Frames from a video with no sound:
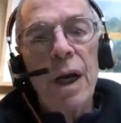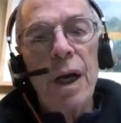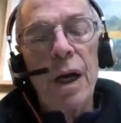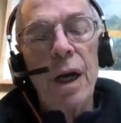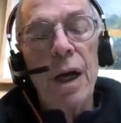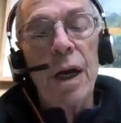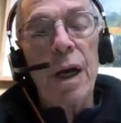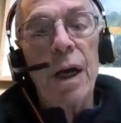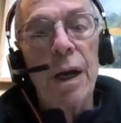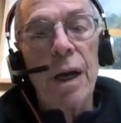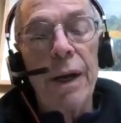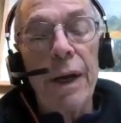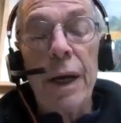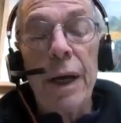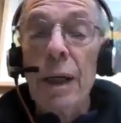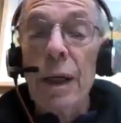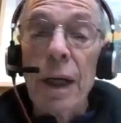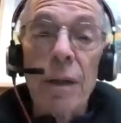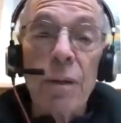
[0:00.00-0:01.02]

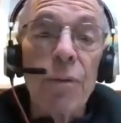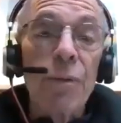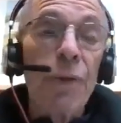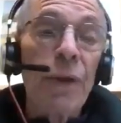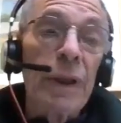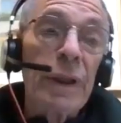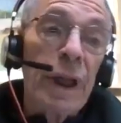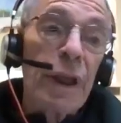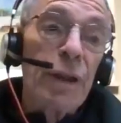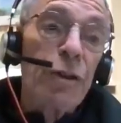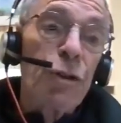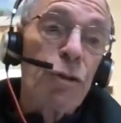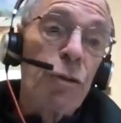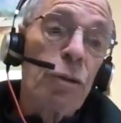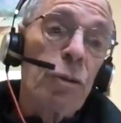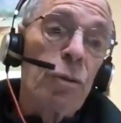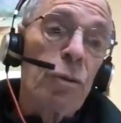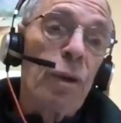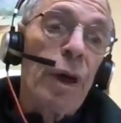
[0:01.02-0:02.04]
And I don't think that's
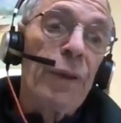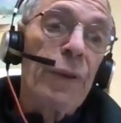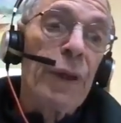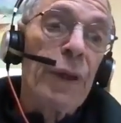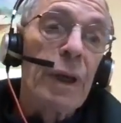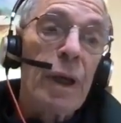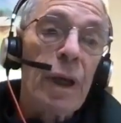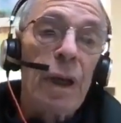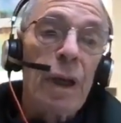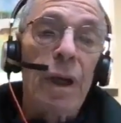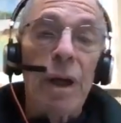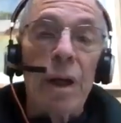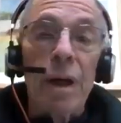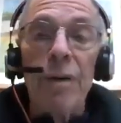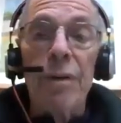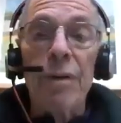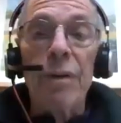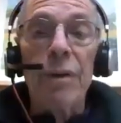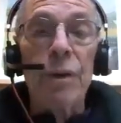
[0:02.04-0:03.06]
true. I think
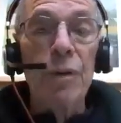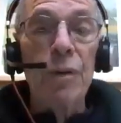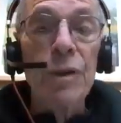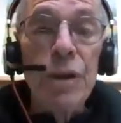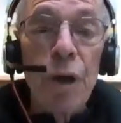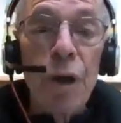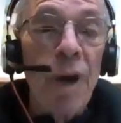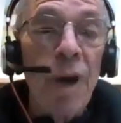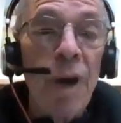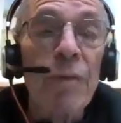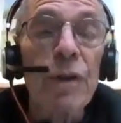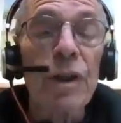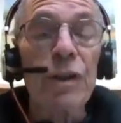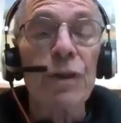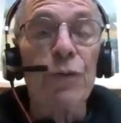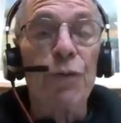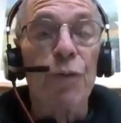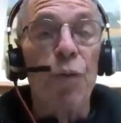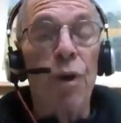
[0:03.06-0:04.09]
there is no
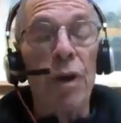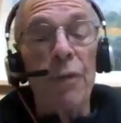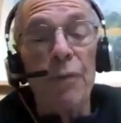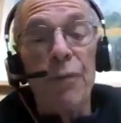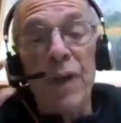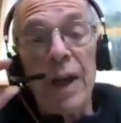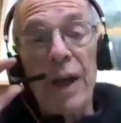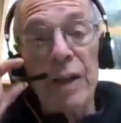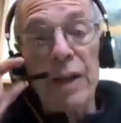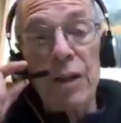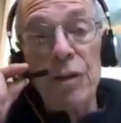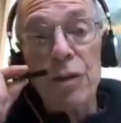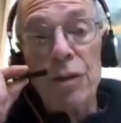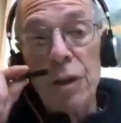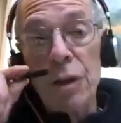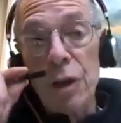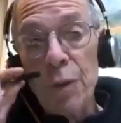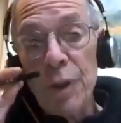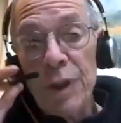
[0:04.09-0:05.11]
evidence for it. In fact, there's
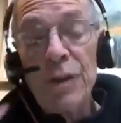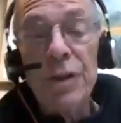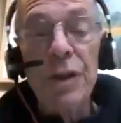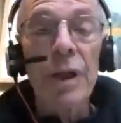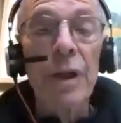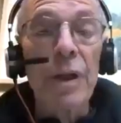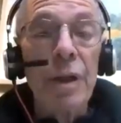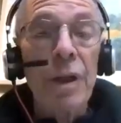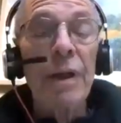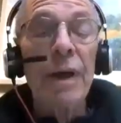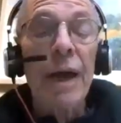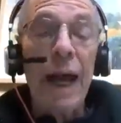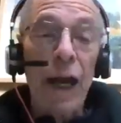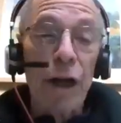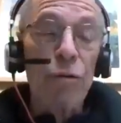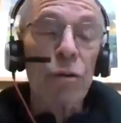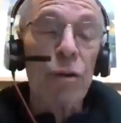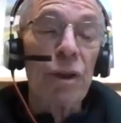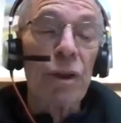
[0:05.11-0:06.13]
increasing,
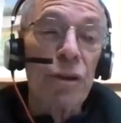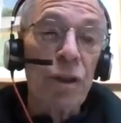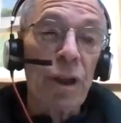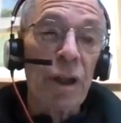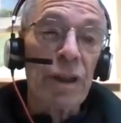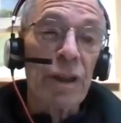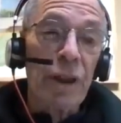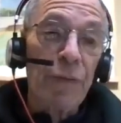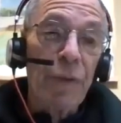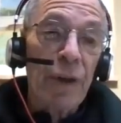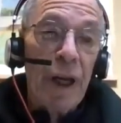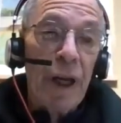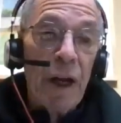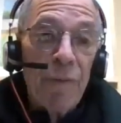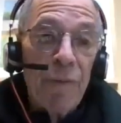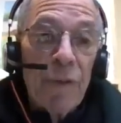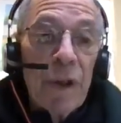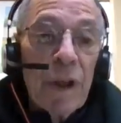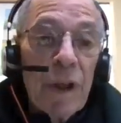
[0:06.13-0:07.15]
actually, scientific
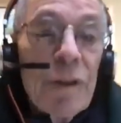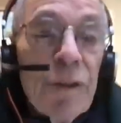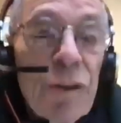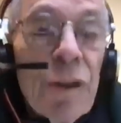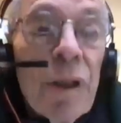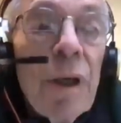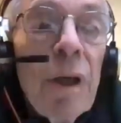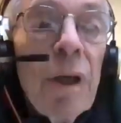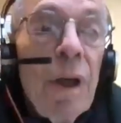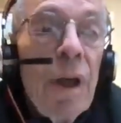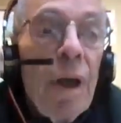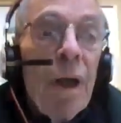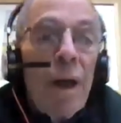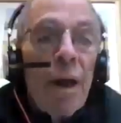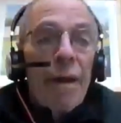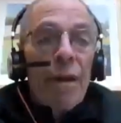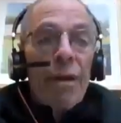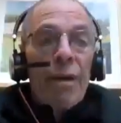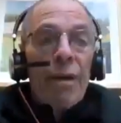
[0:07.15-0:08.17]
evidence
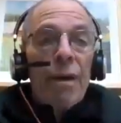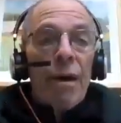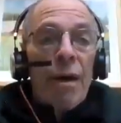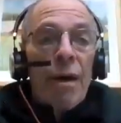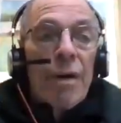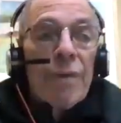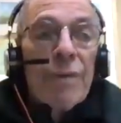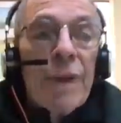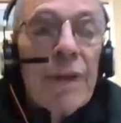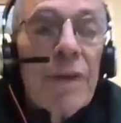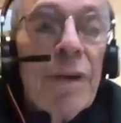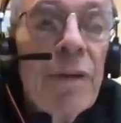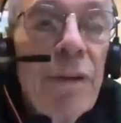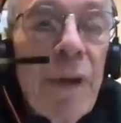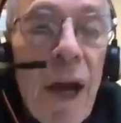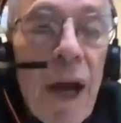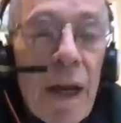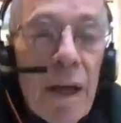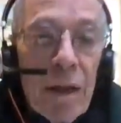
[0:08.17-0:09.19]
that they're
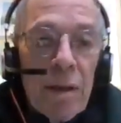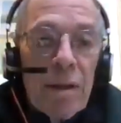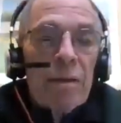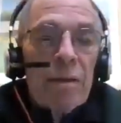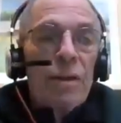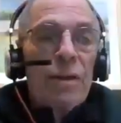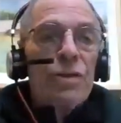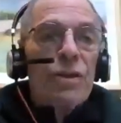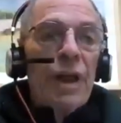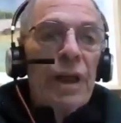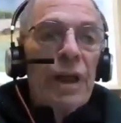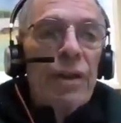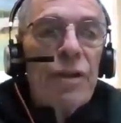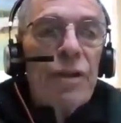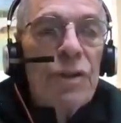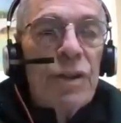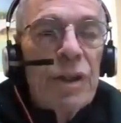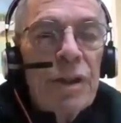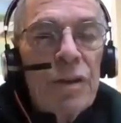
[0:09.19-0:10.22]
not distinct
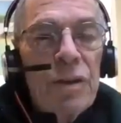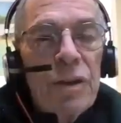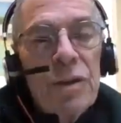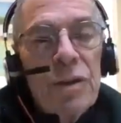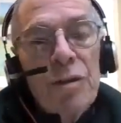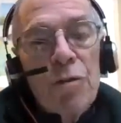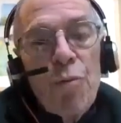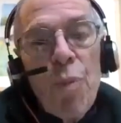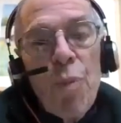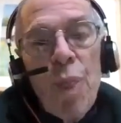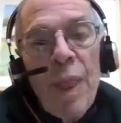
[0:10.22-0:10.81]
diseases,